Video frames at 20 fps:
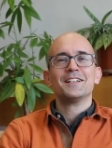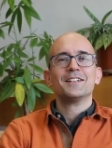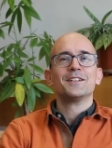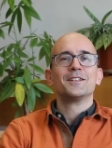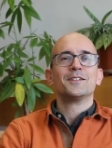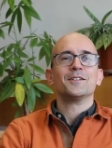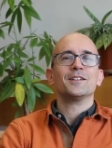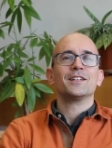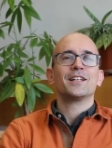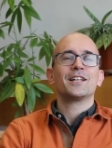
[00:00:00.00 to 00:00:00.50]

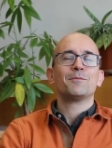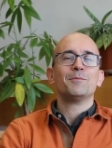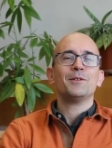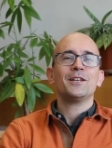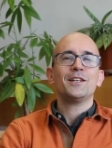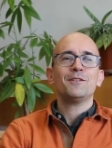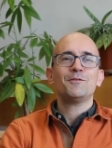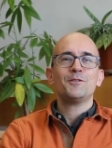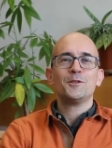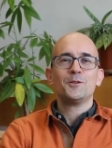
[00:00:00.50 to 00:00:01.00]
So let
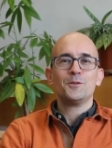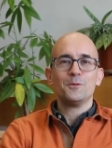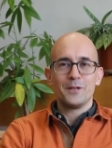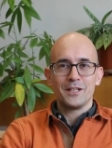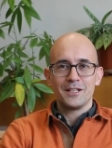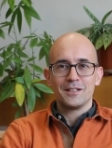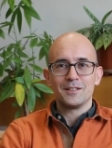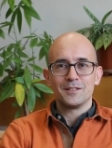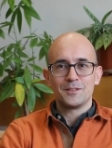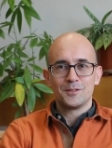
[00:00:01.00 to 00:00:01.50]
me give you
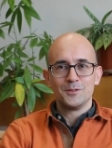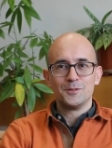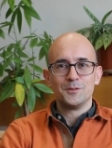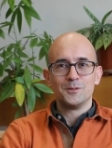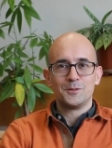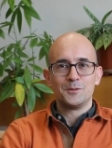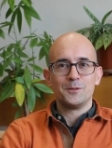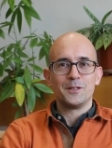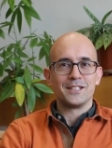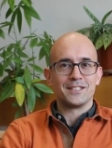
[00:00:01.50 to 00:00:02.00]

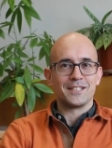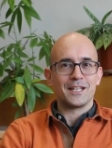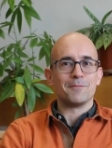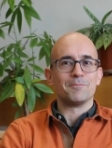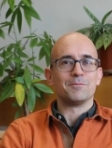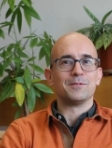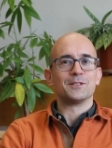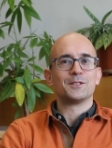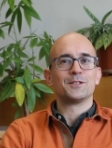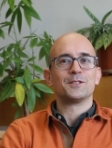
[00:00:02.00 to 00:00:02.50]
two
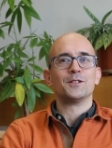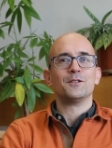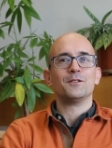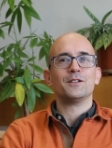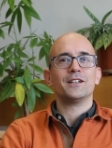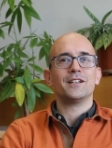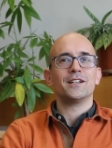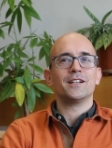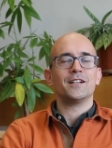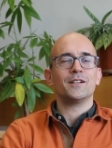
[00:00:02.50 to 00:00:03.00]
examples. So
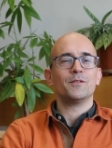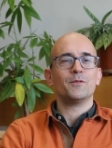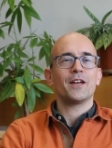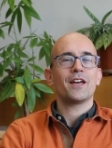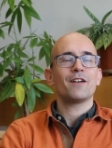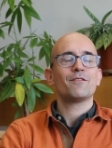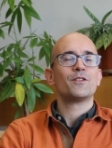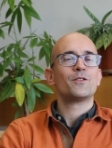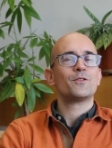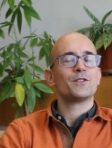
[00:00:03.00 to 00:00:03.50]
we
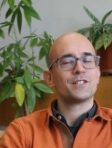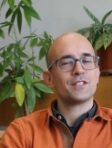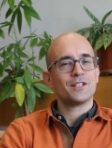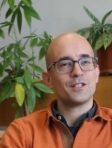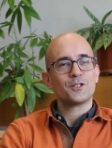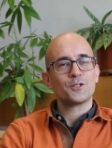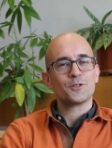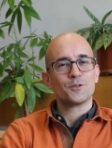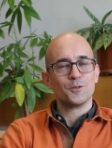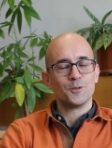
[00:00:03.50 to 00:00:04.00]
have a
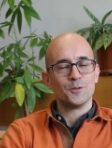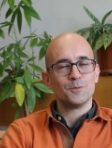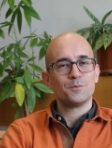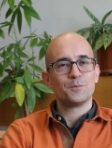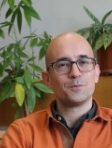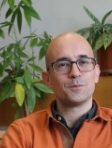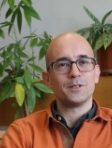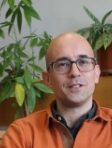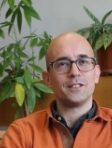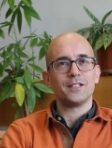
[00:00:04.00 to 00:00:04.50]
research group
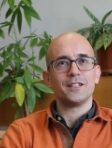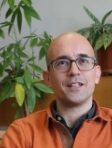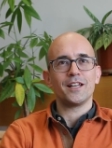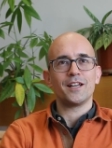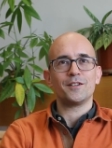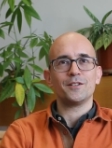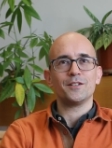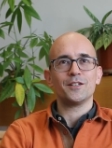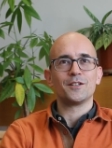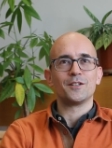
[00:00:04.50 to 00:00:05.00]
in an
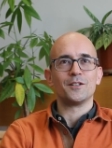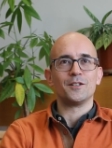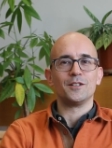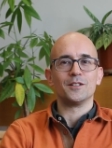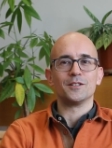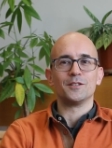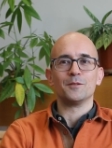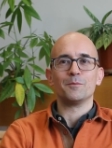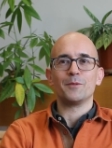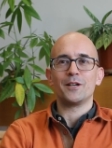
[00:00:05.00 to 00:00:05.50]
area
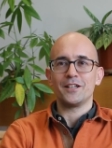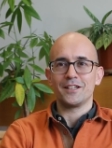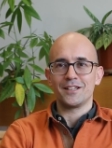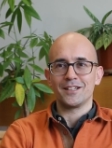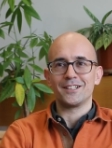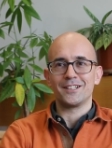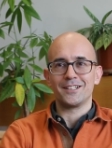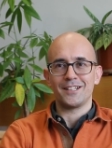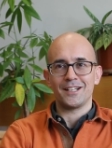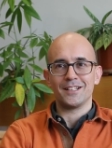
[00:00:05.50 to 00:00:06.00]
called
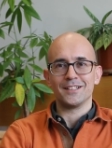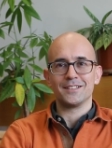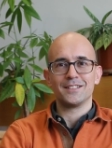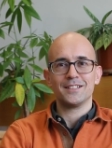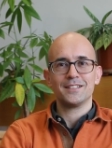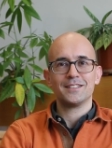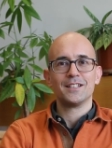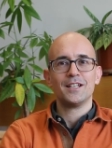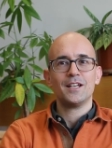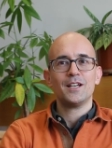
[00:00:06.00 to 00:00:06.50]
numerical
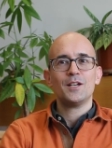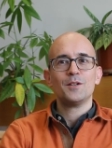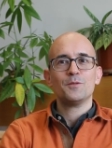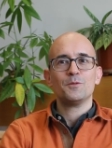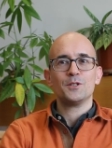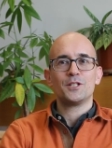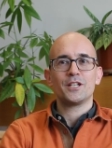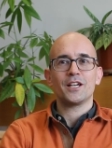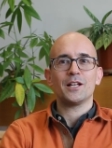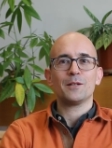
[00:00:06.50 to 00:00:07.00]
analysis,
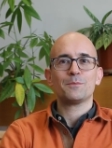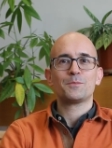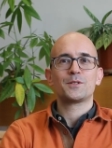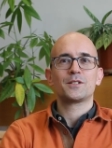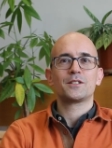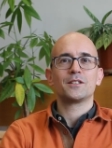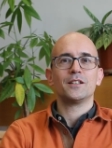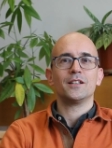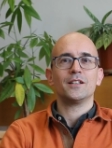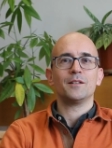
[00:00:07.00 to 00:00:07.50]
which
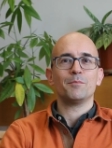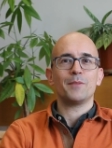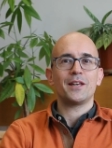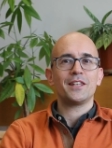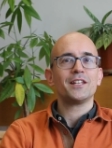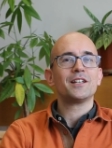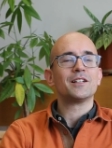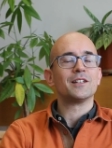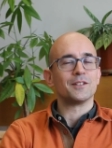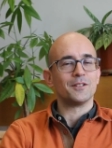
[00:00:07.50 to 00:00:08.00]
helps
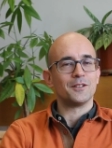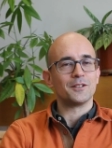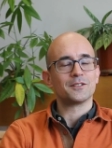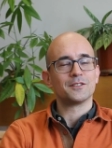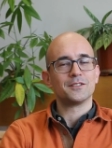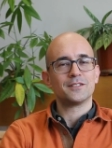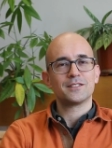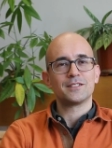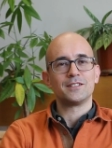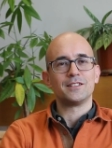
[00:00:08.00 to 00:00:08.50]
medical
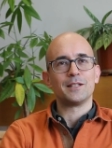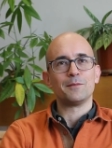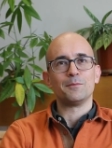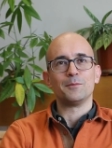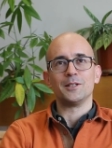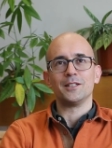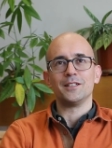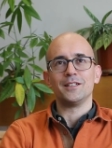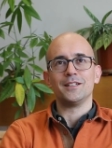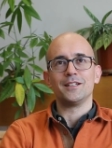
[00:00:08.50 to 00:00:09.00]
doctors,
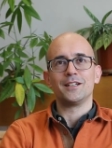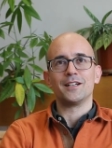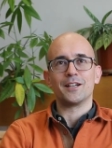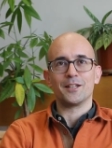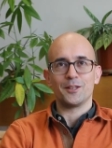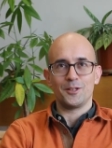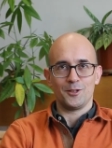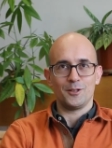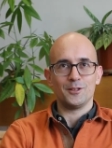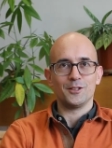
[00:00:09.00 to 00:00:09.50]
namely
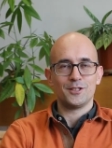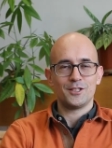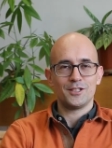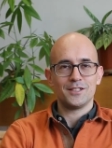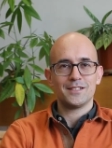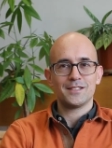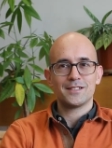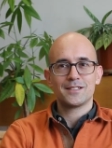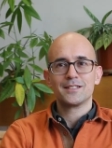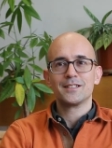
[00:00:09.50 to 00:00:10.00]

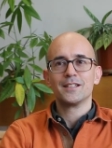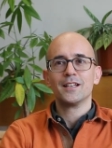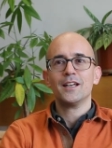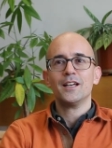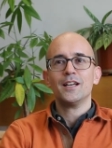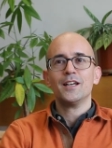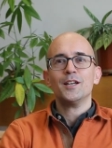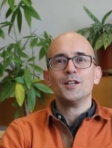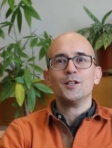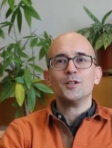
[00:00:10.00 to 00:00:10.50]
cardiologists,
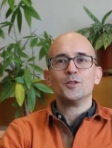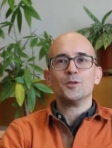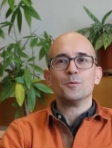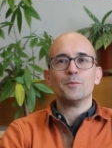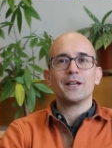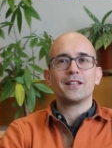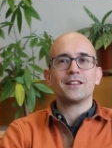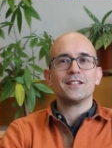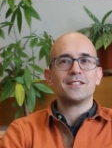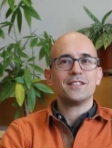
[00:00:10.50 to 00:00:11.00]
to
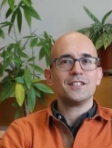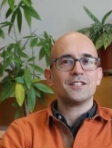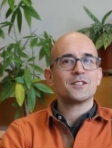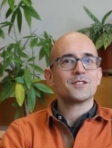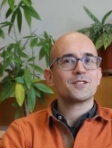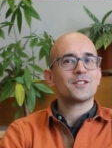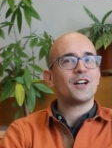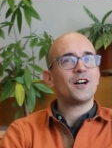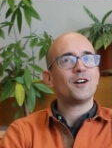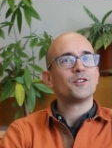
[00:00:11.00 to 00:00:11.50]
make
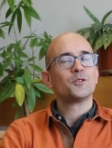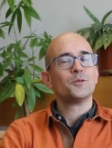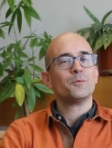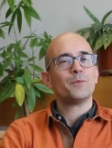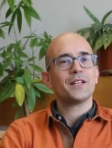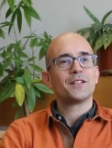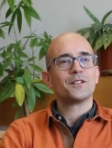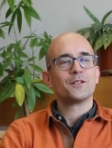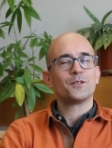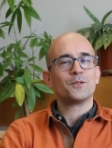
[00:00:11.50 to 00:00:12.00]
decisions how to
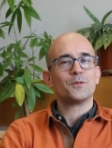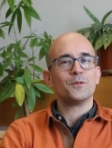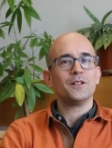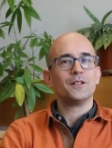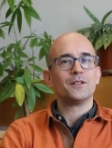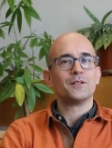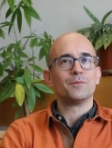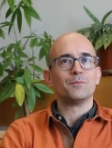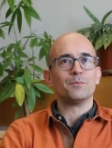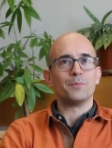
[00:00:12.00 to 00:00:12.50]
better
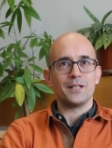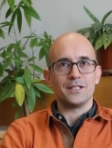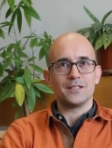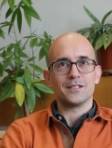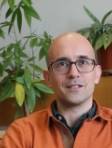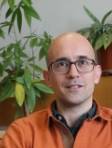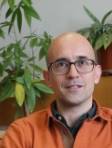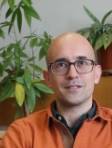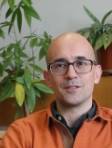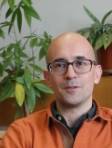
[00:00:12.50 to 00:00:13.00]
treat
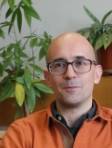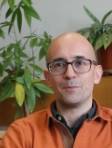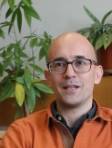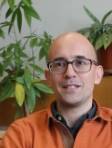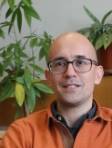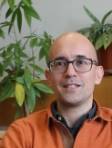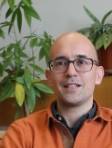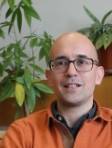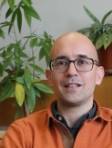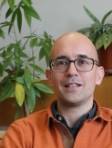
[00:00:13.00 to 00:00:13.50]
patients. So
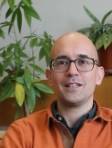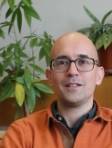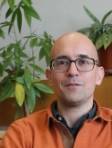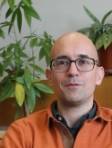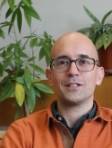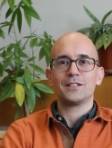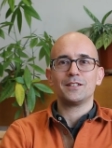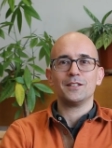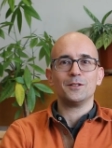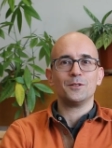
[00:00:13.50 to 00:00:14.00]
basically
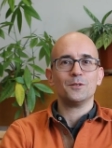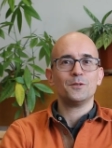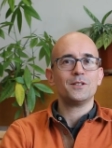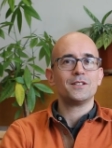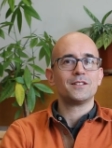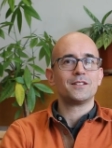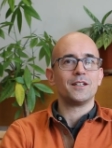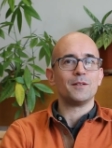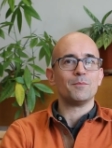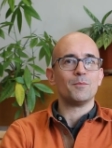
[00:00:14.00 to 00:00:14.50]
what they do
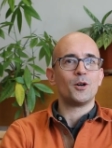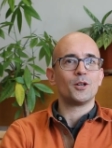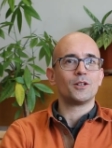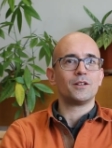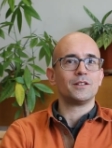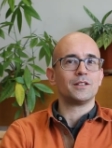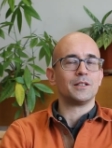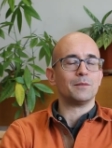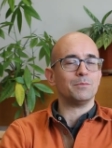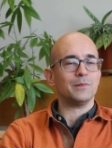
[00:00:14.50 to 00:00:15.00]
is they
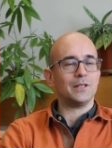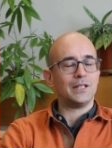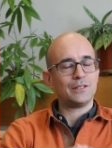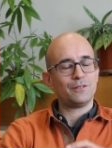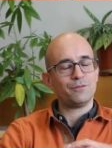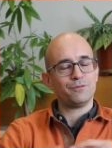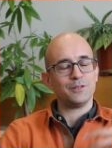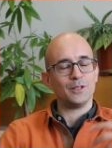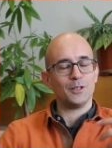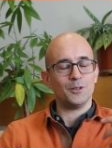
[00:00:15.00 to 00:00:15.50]
model the
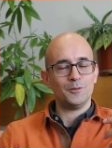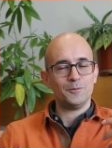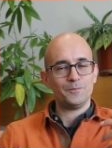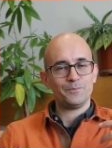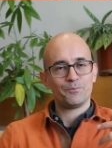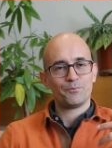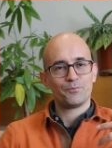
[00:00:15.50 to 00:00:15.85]
blood flow